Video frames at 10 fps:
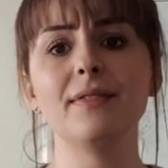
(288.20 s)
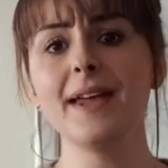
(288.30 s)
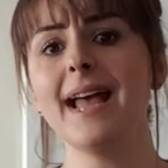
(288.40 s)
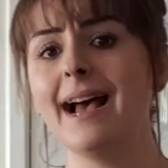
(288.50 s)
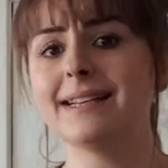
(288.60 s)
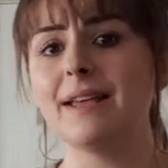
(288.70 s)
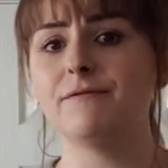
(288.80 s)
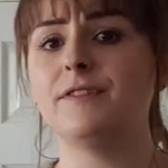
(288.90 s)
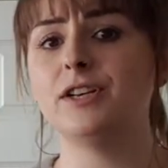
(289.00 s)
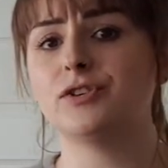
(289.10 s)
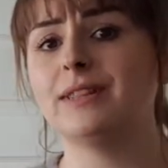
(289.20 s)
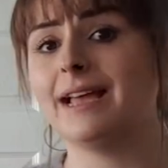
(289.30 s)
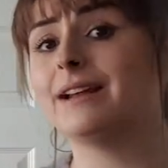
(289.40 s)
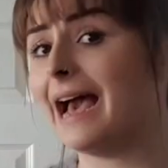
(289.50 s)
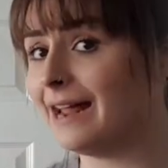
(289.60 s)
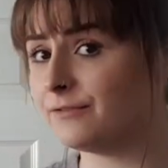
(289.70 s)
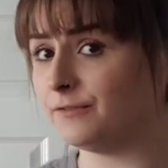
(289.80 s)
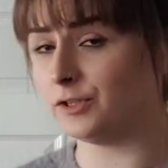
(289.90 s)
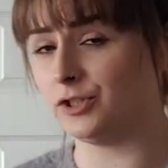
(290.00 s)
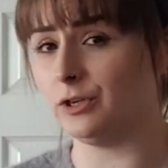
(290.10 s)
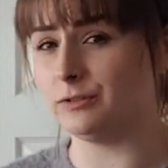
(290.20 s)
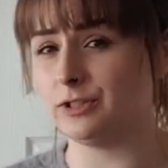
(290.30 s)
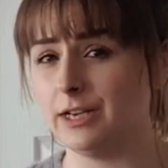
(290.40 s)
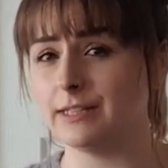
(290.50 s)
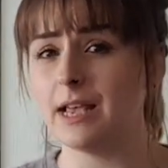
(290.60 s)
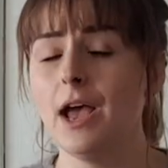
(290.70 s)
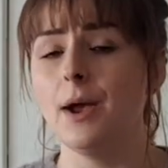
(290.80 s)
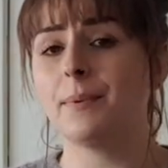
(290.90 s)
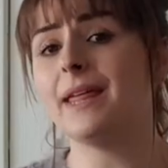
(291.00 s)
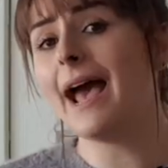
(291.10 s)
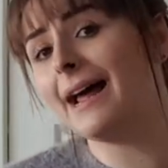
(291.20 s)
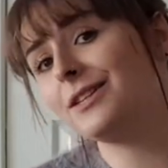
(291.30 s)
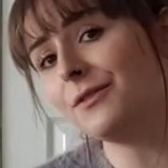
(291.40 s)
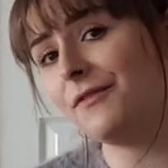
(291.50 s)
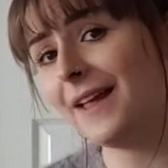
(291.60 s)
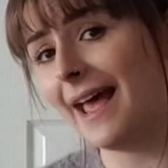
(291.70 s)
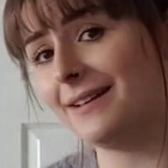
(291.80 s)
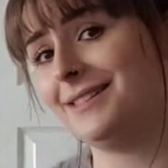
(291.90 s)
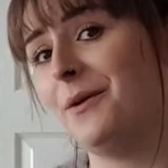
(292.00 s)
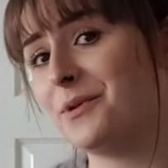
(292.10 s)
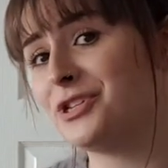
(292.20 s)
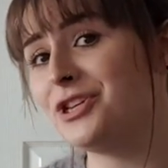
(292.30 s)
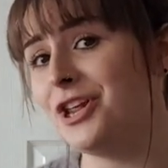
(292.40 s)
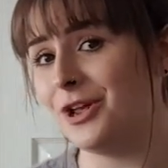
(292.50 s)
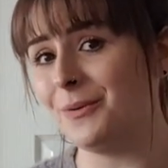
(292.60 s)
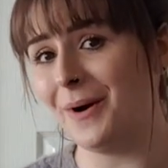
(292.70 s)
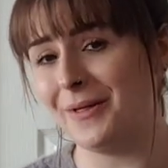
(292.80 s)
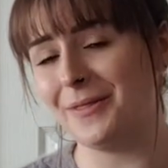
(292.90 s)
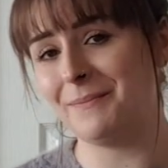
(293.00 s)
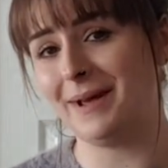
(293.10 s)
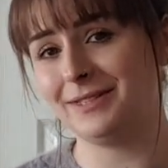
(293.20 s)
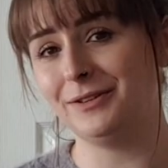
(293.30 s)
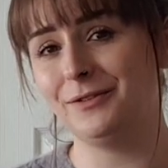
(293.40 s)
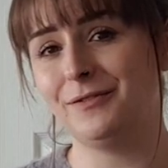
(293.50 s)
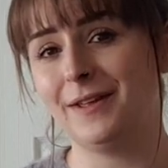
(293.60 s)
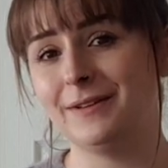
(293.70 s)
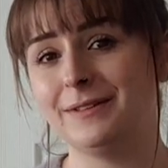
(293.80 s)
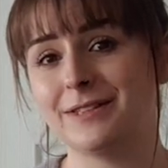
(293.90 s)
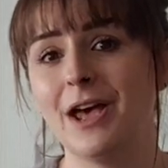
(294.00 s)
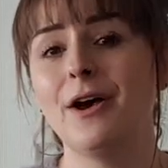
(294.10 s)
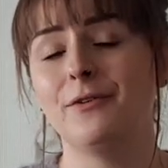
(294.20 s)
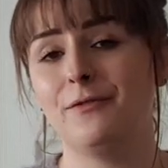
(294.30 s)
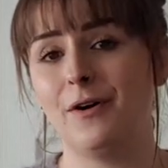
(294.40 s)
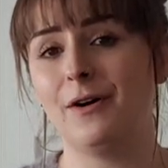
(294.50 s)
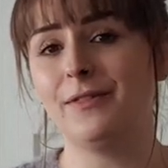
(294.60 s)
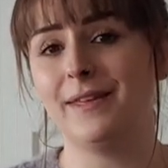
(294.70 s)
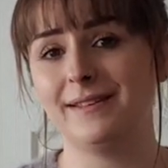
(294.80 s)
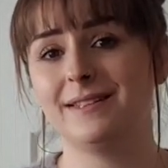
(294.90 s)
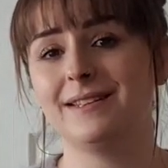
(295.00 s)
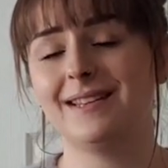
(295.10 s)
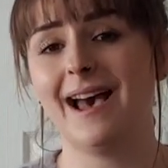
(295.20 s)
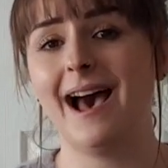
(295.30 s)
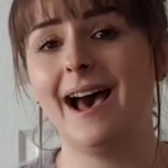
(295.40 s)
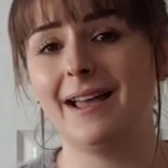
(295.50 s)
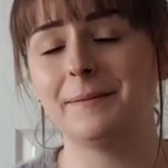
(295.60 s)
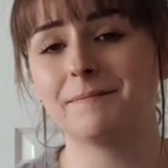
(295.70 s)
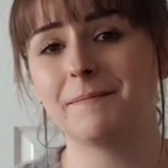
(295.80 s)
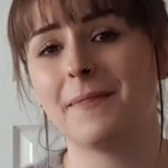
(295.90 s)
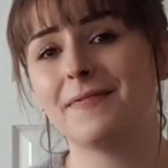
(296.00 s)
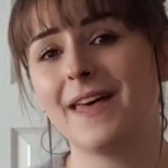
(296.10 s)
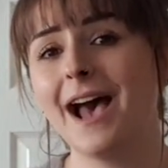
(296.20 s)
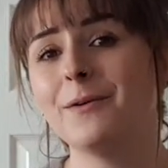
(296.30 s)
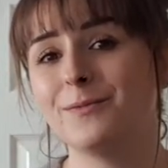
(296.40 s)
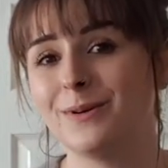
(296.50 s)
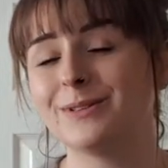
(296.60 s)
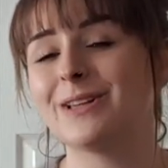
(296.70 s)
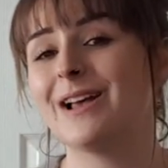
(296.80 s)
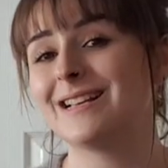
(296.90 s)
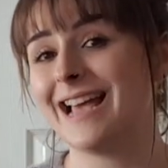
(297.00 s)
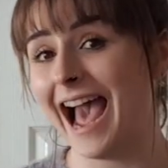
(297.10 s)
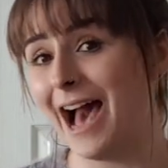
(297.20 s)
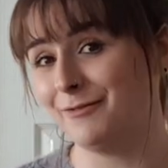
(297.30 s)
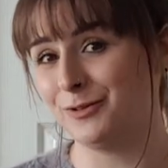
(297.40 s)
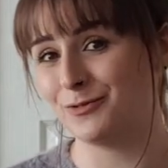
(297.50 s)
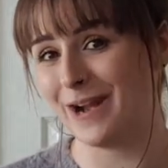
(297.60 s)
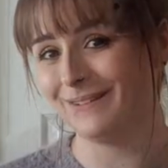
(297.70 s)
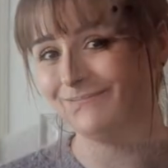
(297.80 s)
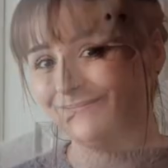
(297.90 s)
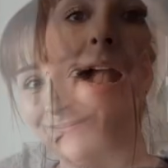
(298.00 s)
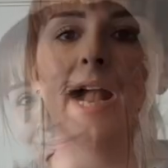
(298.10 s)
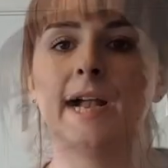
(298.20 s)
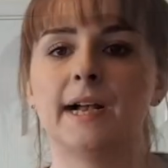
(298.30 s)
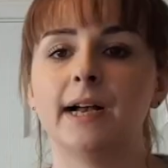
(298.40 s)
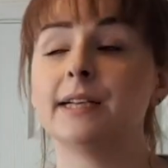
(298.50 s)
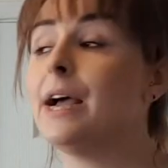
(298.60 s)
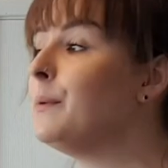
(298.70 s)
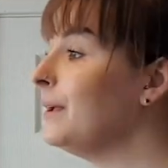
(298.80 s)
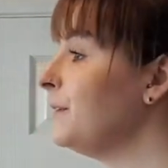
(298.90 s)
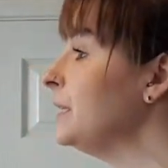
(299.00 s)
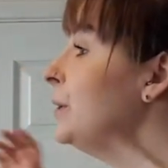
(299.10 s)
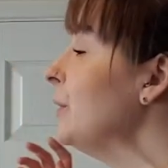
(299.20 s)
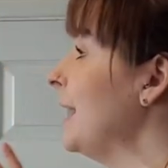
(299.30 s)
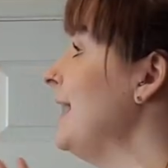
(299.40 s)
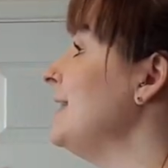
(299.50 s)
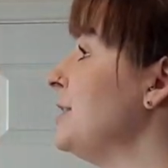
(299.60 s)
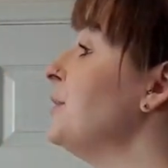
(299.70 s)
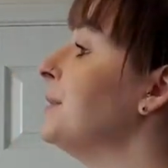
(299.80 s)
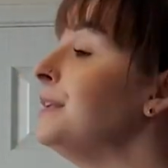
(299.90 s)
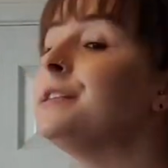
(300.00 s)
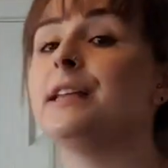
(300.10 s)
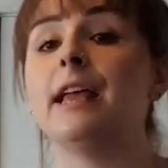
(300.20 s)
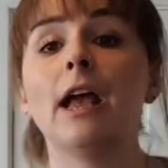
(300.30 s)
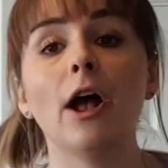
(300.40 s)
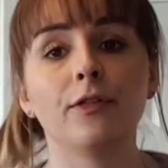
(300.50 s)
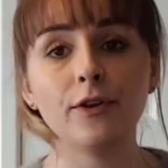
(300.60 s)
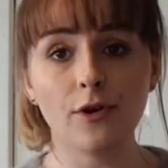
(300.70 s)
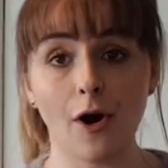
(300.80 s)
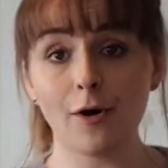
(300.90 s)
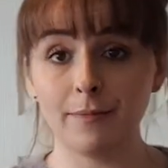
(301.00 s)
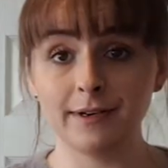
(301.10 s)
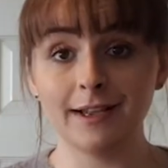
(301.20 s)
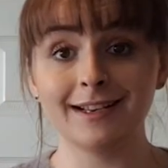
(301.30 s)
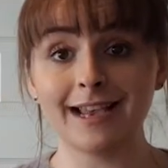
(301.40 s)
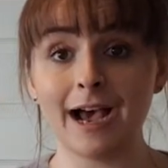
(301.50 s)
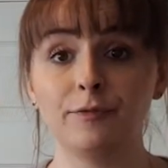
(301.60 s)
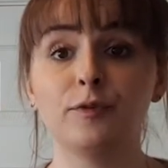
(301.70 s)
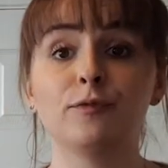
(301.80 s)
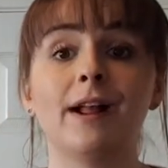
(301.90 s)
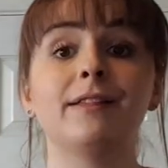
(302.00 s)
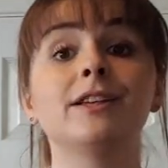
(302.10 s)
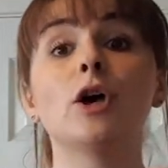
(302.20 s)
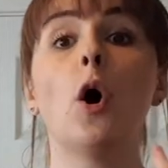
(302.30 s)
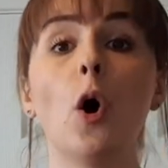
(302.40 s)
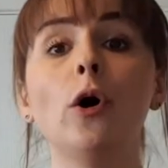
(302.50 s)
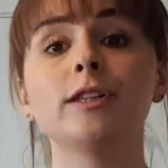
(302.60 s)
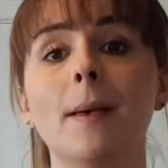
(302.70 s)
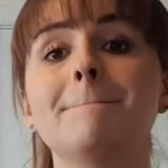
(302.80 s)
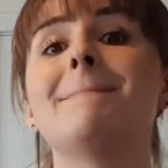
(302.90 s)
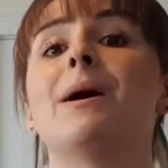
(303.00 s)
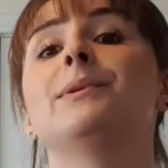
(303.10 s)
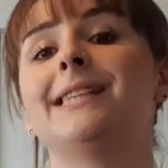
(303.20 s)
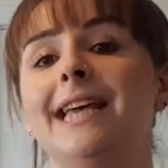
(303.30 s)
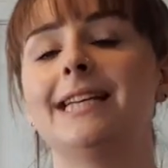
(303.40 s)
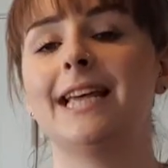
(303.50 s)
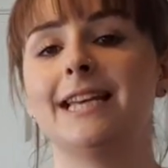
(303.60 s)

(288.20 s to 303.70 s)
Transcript: they had infantry, they had foot soldiers, but they had something else that was new on the battlefield for this time. That was cavalry. Now, if you look here, you can see the Norman cavalry. It's a horse-mounted